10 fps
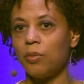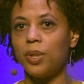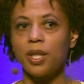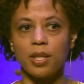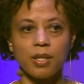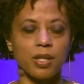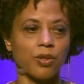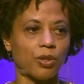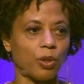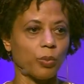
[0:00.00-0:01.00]
being
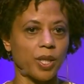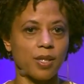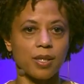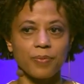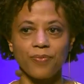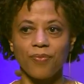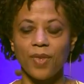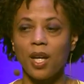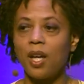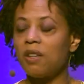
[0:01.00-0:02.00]
considered obese.
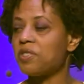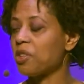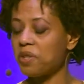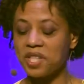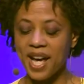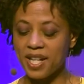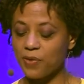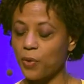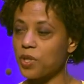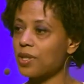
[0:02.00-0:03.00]
So the
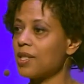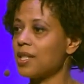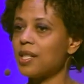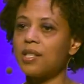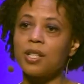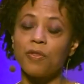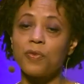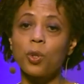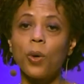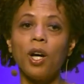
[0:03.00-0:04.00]
task force consisted
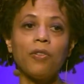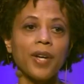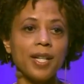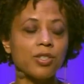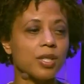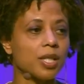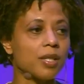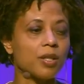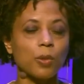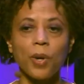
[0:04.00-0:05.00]
of 12
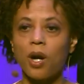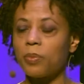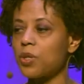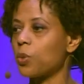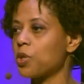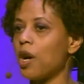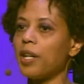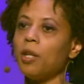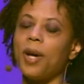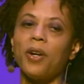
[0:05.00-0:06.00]
agencies and departments. We're
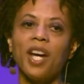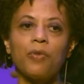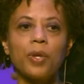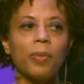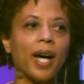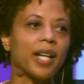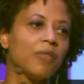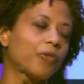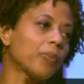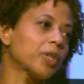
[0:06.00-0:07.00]
talking about
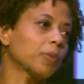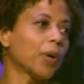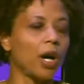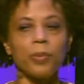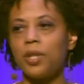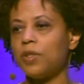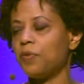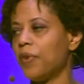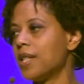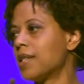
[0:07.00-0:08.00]
everybody from the Department of
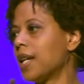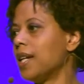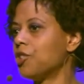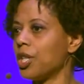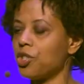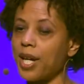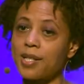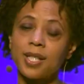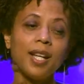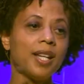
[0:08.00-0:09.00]
Defense to
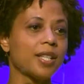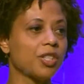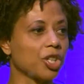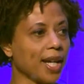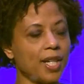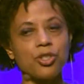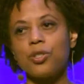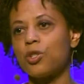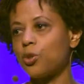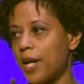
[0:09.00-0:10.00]
HHS, to
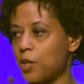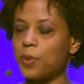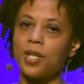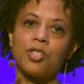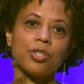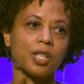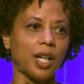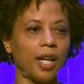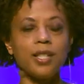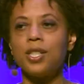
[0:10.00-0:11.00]
Education, to Transportation, to
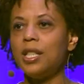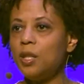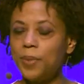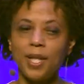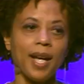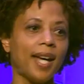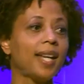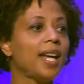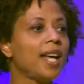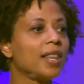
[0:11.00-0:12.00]
HUD, to EPA,
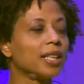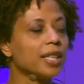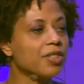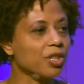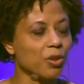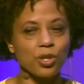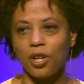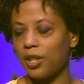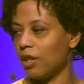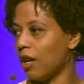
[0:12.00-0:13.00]
the list goes
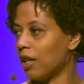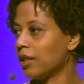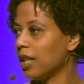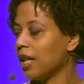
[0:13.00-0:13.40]
on and on.